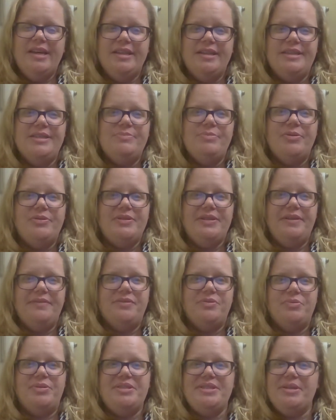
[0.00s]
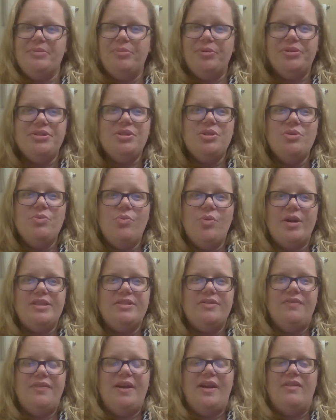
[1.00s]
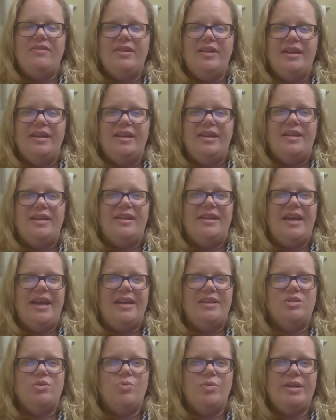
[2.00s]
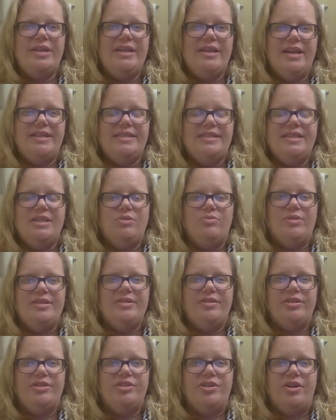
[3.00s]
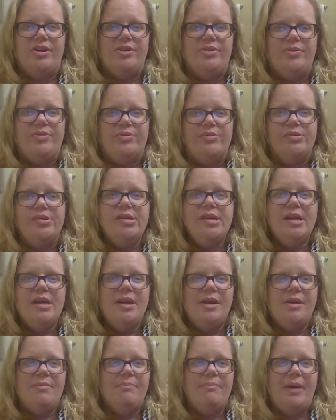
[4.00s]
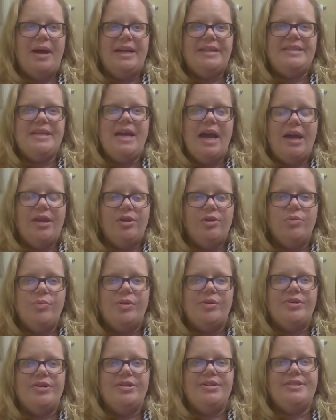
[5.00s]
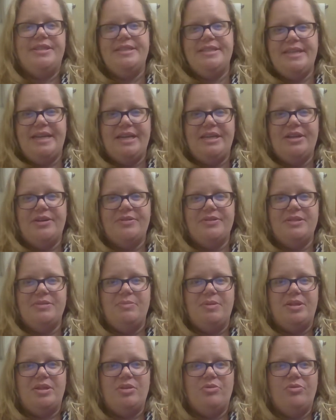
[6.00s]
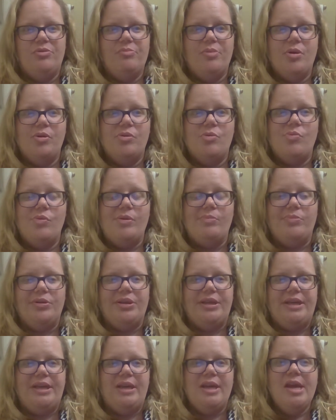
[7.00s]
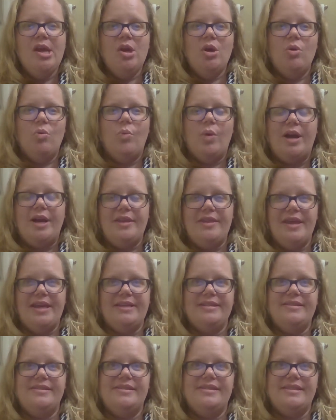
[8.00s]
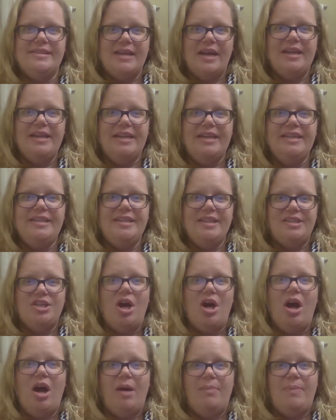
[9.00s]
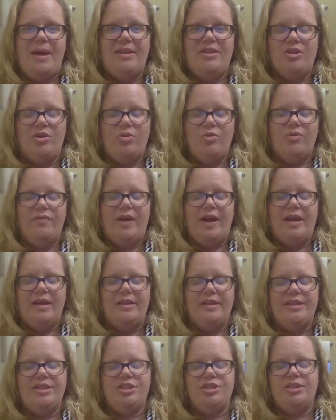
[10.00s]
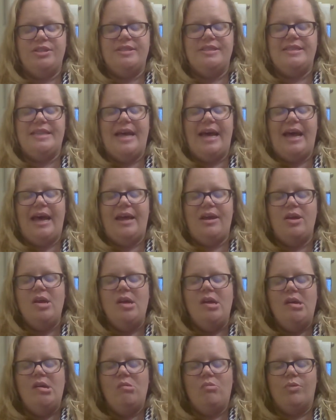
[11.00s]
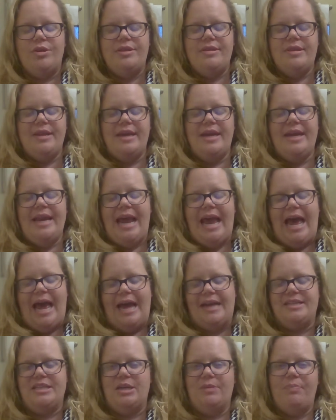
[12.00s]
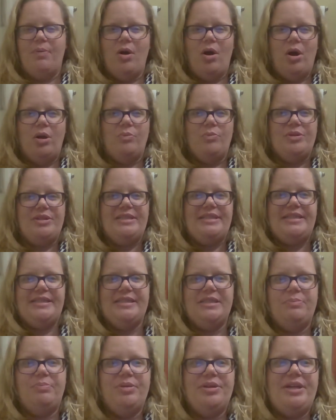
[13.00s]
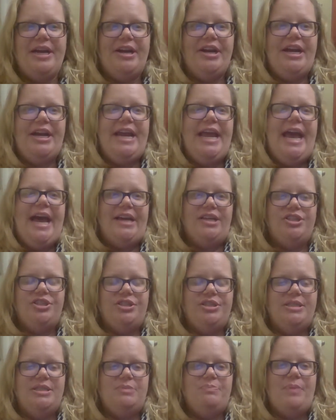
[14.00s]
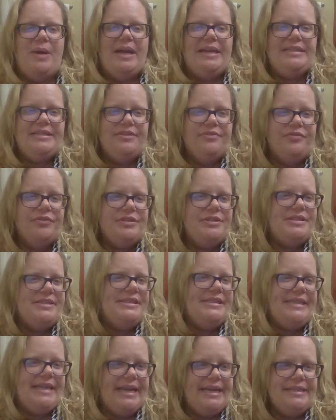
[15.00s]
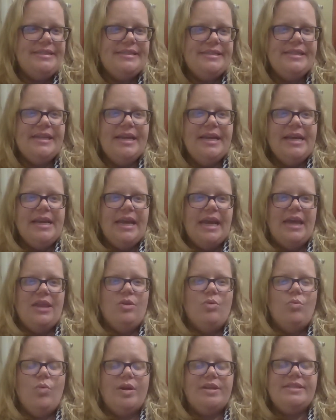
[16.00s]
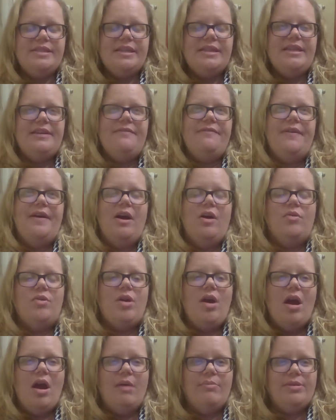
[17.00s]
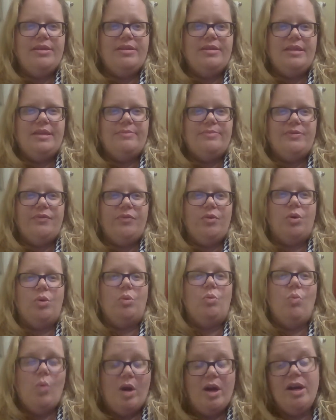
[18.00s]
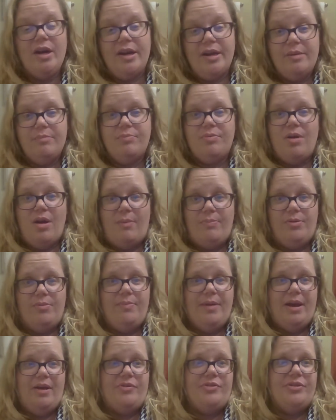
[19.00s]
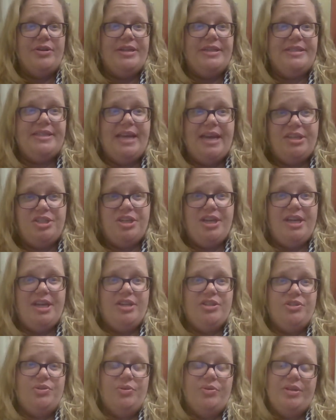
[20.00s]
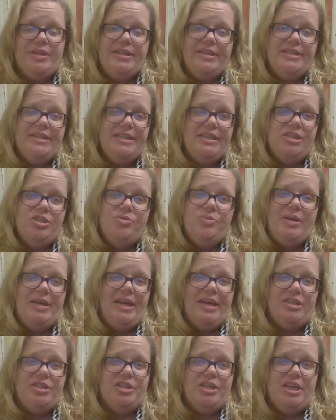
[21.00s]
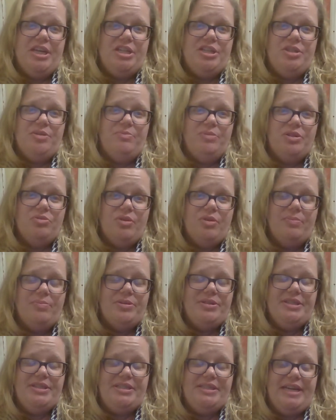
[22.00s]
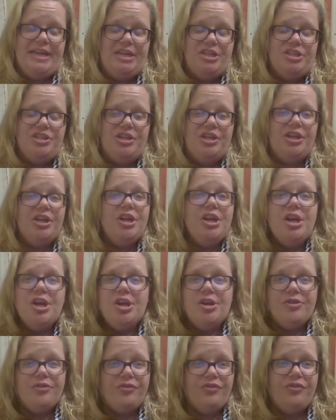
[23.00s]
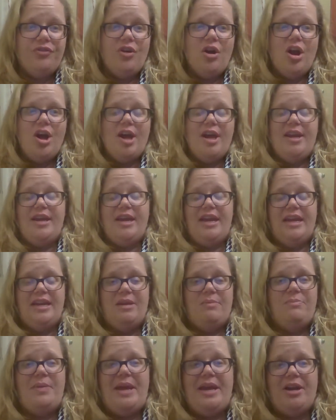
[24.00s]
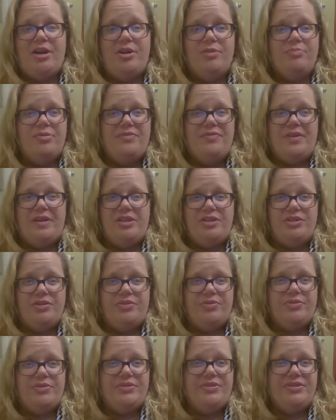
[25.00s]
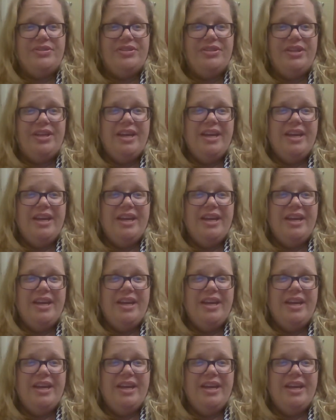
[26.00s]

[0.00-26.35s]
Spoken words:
These motifs were similar to the ones found in a 2019 research article by Tyler Wilkerson, Danielle Smith, and Ramona Wimberly, where they studied the top ethical violations that were then acted upon with disciplinary actions by different states. And the ones that they found common themes for were improper boundaries, educational and continuing education misrepresentation, fraud, and impaired professionals.